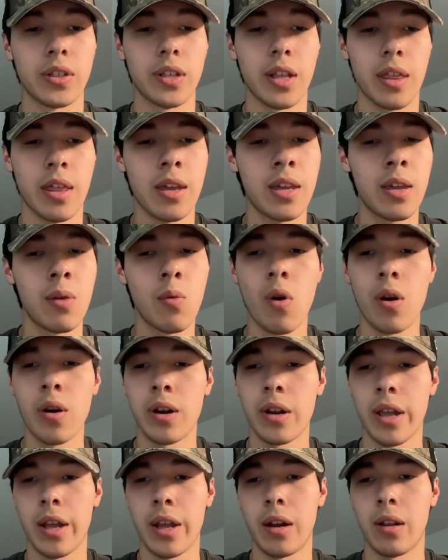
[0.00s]
I think he wanted
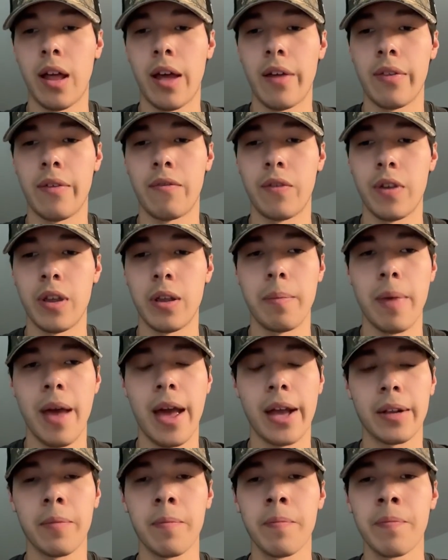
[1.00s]
to get a lot of the
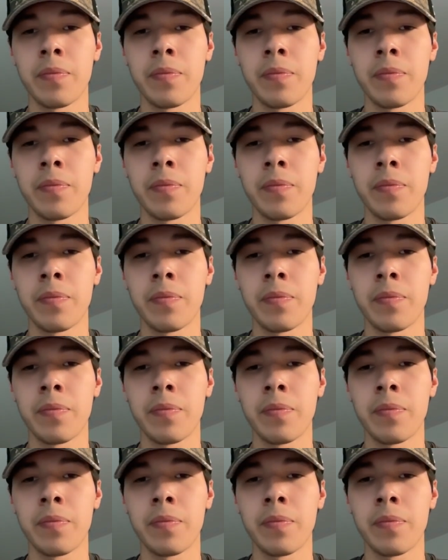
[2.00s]
feedback.